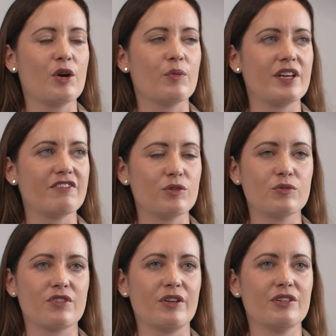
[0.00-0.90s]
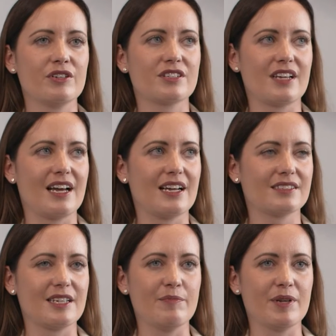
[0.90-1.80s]
We've also looked
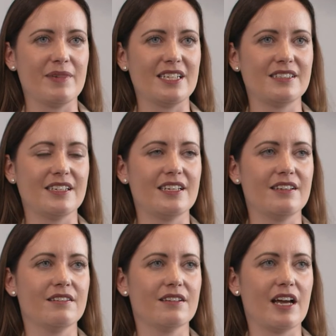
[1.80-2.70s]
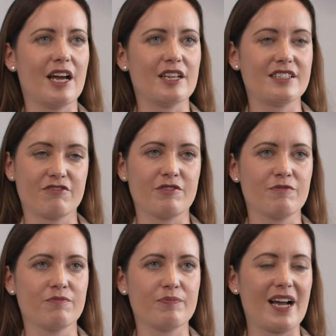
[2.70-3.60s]
at implementing
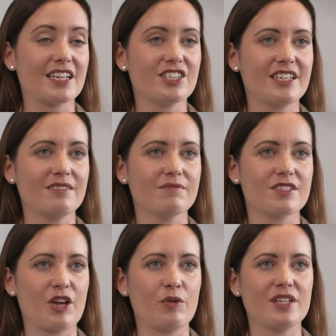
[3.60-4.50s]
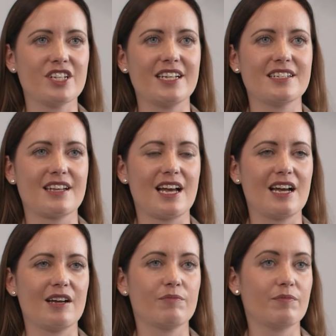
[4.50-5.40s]
different packaging. So we changed
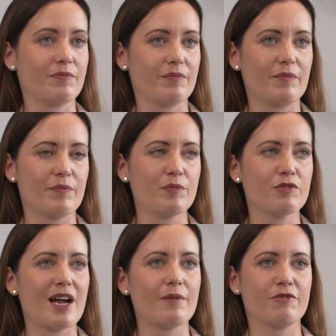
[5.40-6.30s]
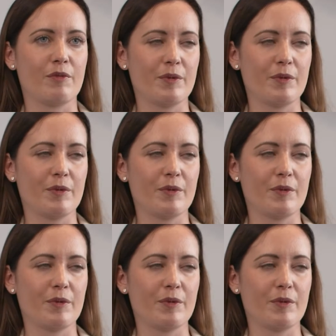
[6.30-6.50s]
our bubble wrap from